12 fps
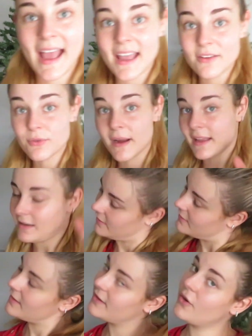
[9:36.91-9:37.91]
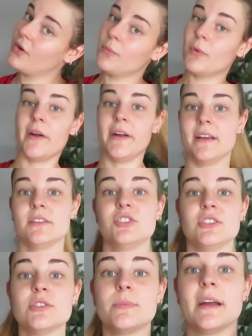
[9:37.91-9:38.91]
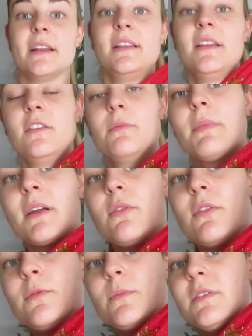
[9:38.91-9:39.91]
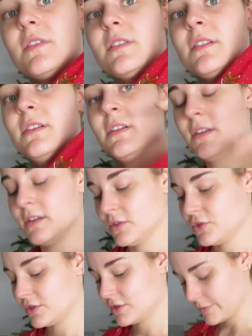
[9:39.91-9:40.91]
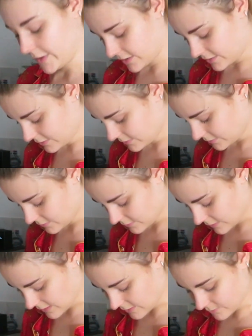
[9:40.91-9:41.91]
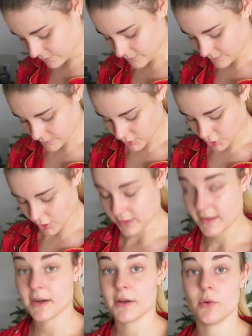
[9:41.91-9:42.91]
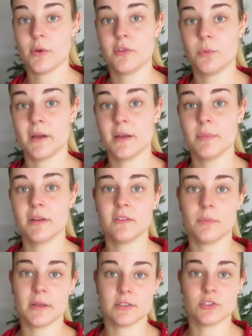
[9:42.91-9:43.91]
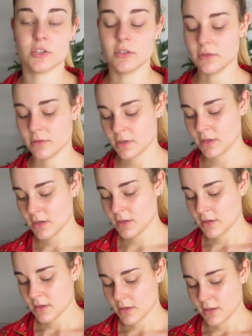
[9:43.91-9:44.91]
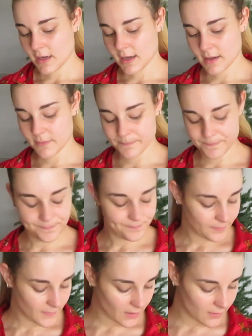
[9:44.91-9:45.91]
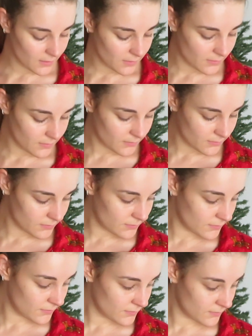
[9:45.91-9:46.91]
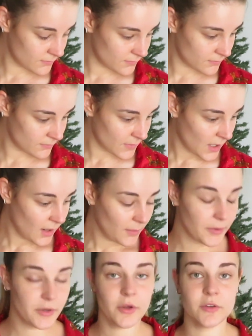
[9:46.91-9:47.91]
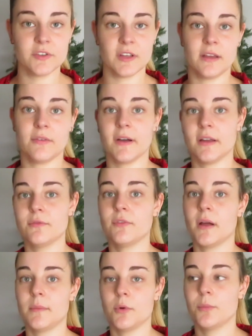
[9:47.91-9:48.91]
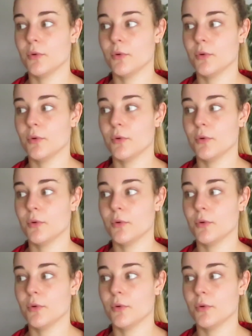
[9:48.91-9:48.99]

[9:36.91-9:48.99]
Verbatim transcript: hate red. I know I'm wearing a gingerbread. This is my Christmas gingerbread um, shirt that I always wear, but it's a bed shirt. Um, I'm gonna go see if I can find more